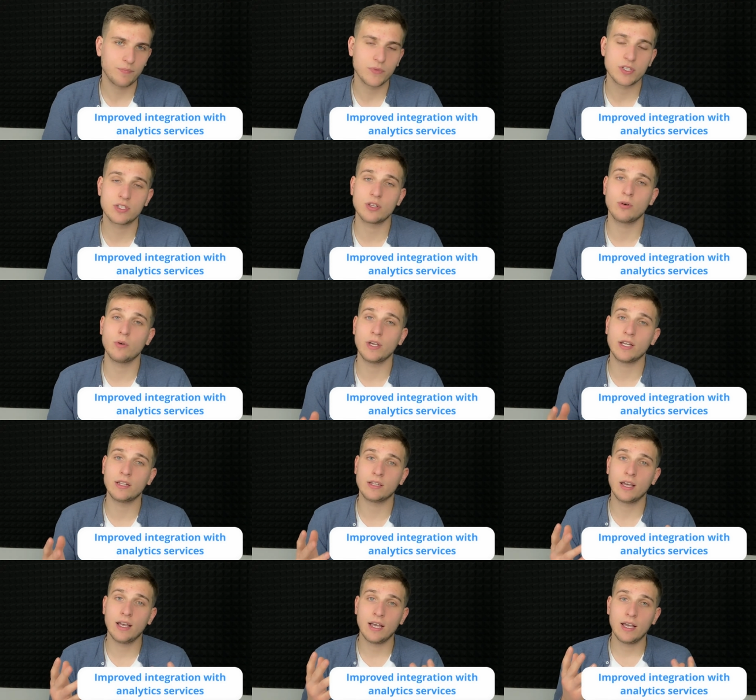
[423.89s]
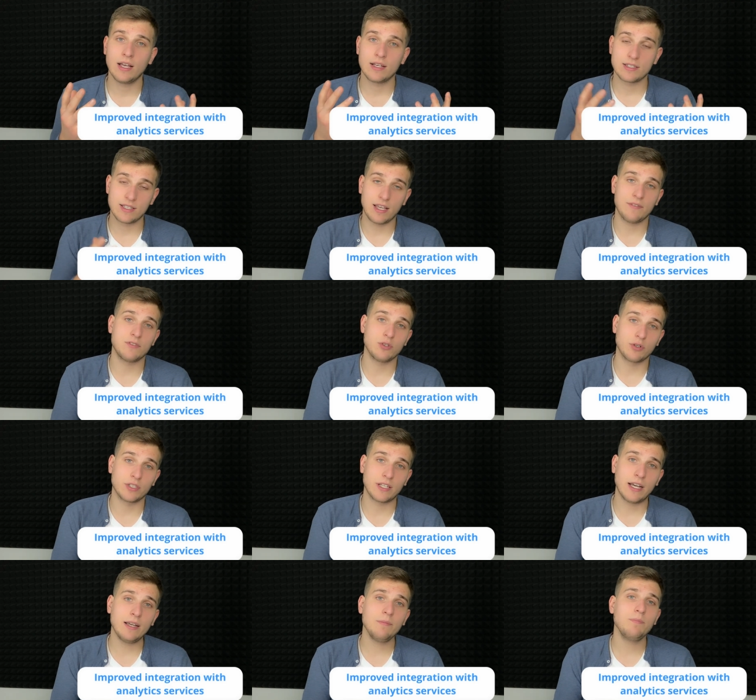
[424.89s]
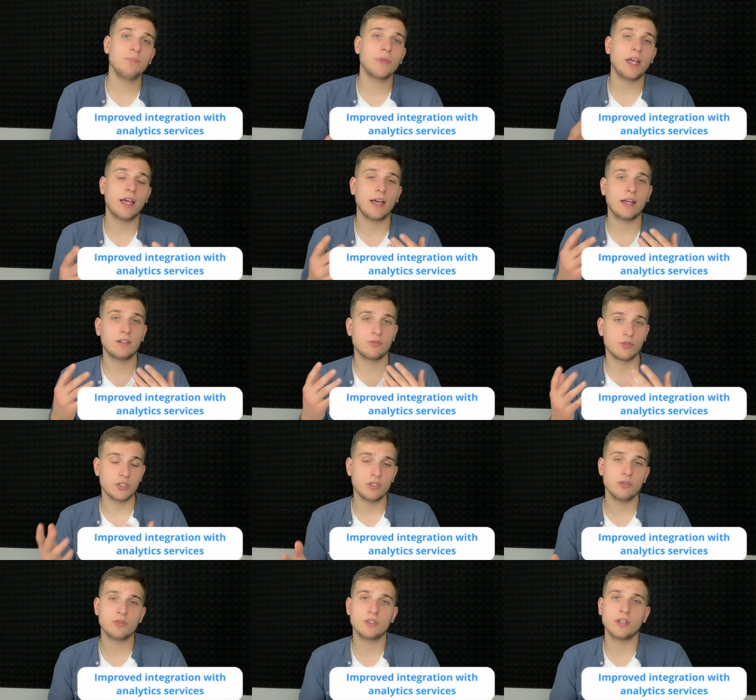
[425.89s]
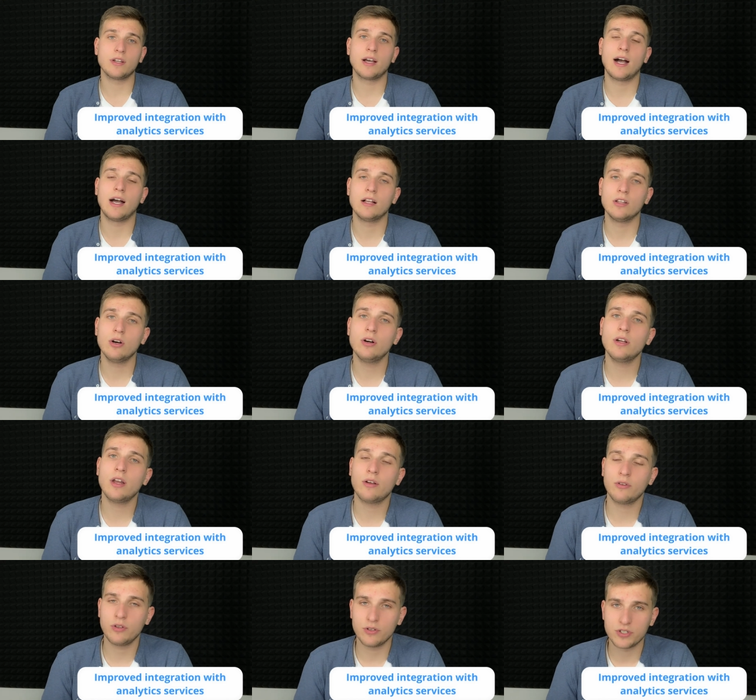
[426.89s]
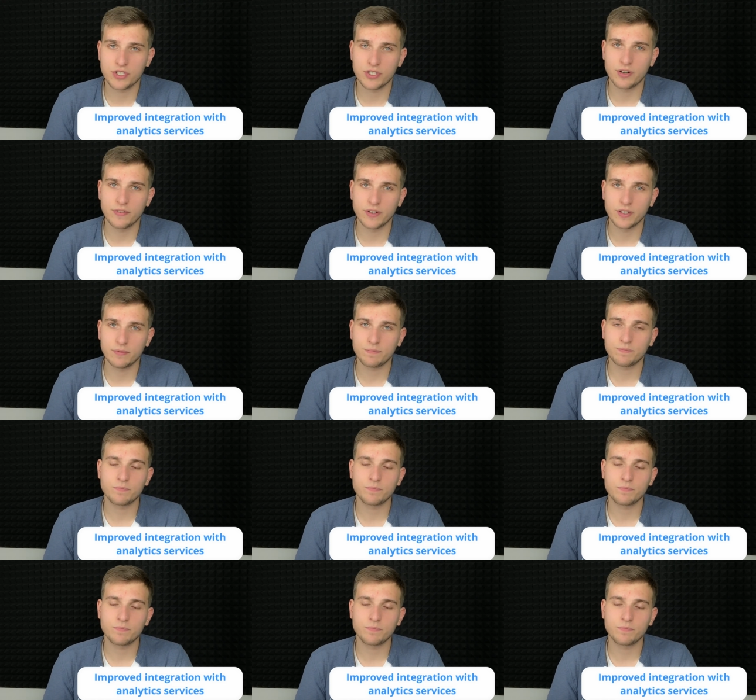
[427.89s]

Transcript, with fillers: so it saves your time and reducing high load on your server.